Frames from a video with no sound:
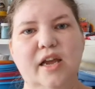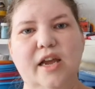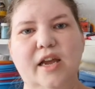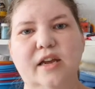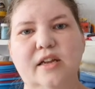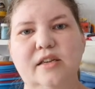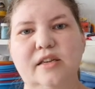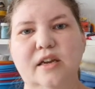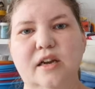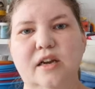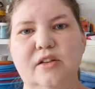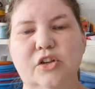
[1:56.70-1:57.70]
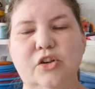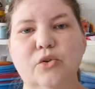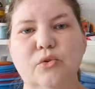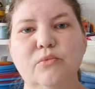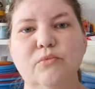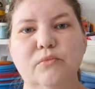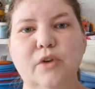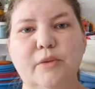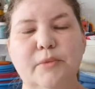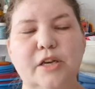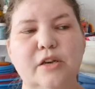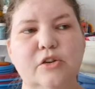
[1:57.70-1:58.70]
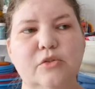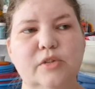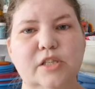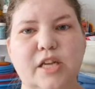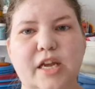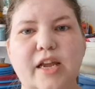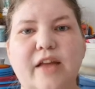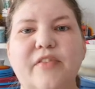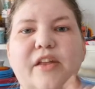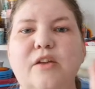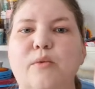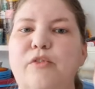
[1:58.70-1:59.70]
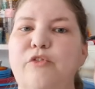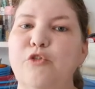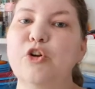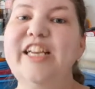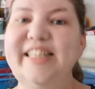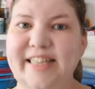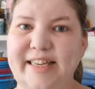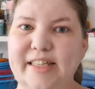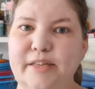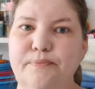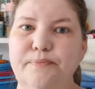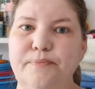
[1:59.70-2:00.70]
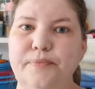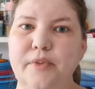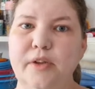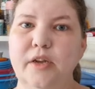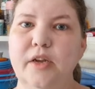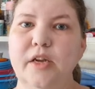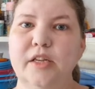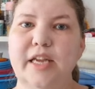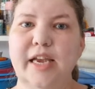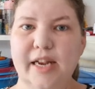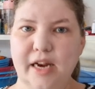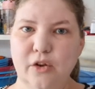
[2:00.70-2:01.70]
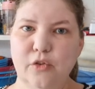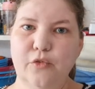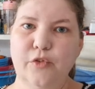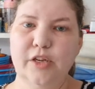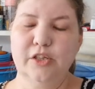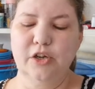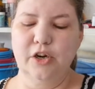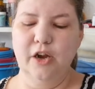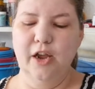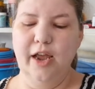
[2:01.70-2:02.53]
and the dough, into a snake, and then you would freeze it. Take it out of the freezer,